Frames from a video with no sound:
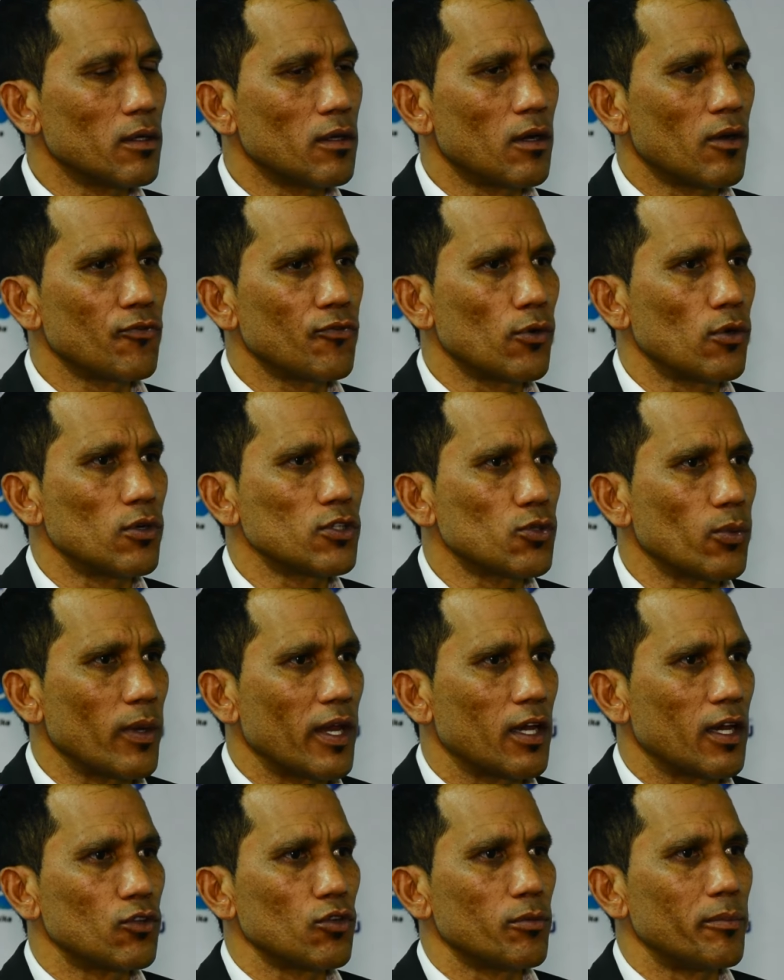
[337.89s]
Of course, we
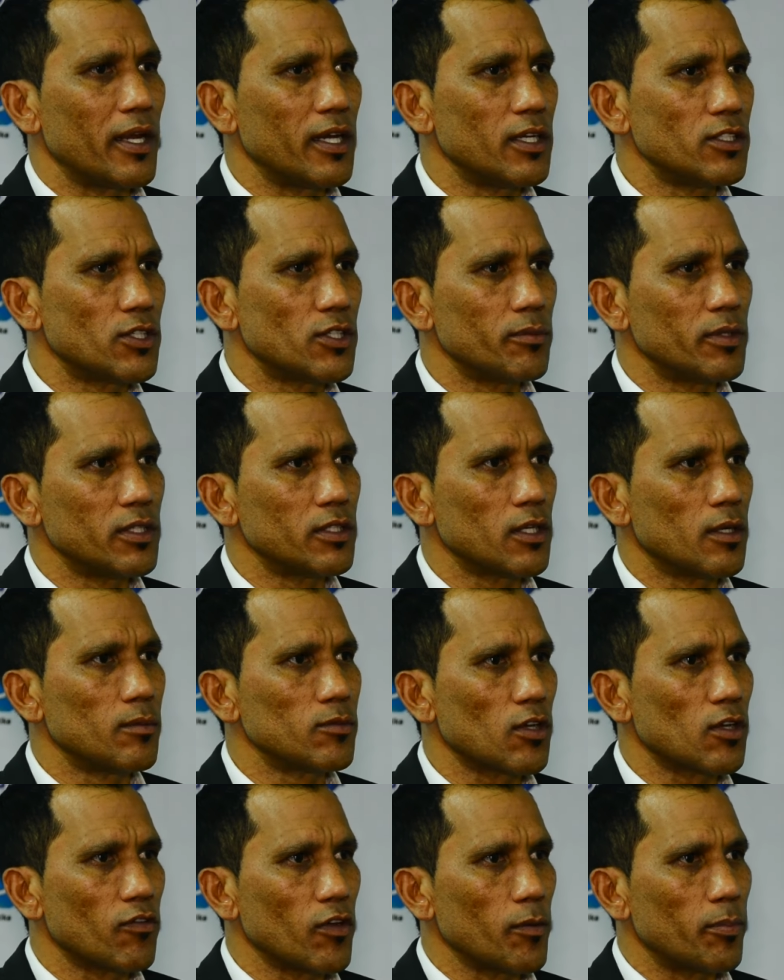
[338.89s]
had to manage him in
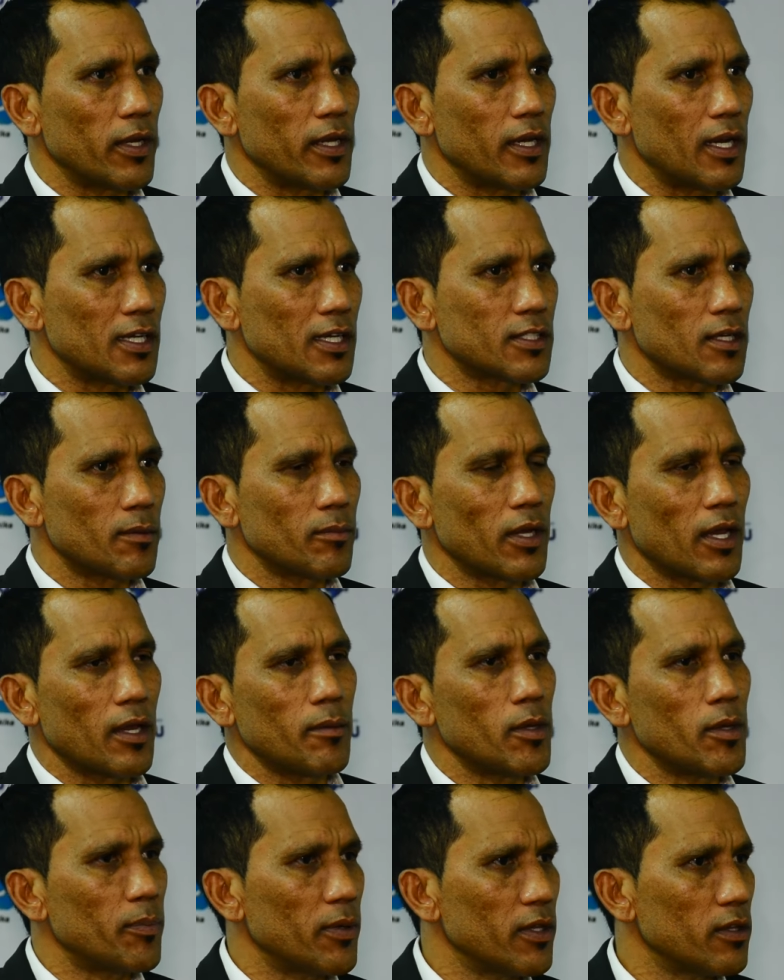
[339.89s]
terms of he played Azam
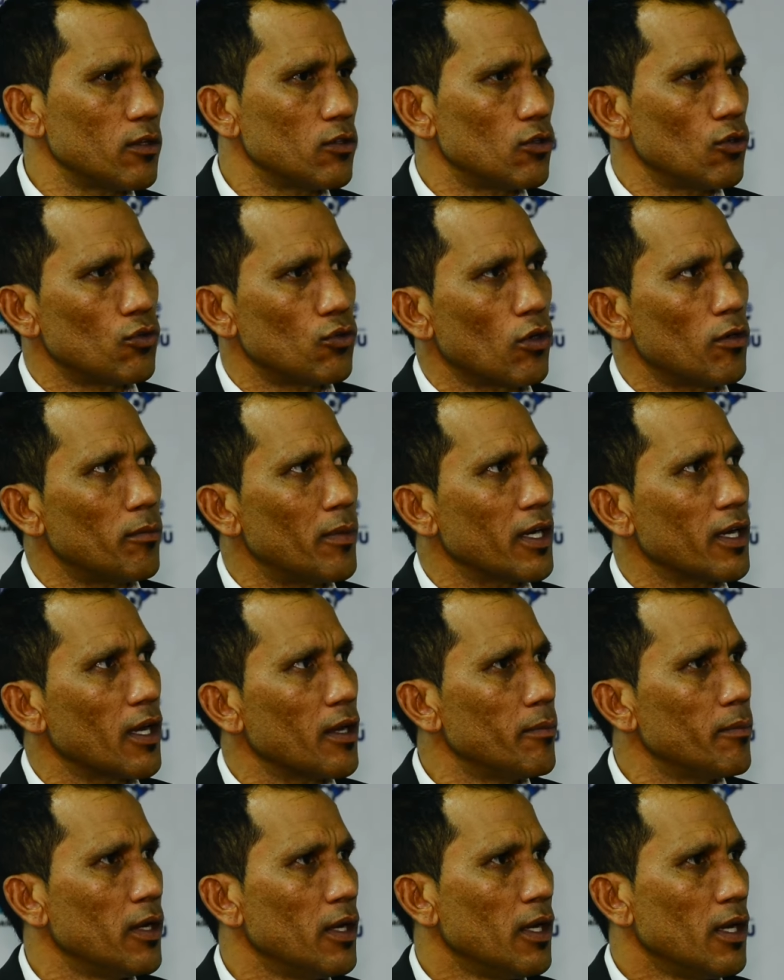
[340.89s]
game, he played the Dodoma
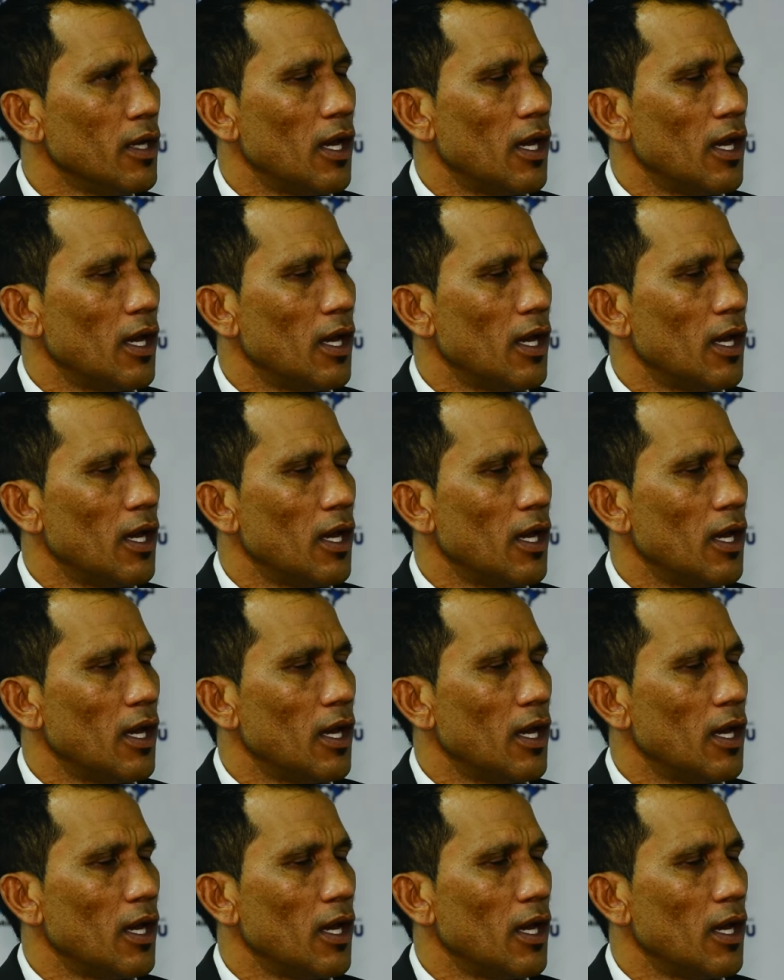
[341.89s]
game,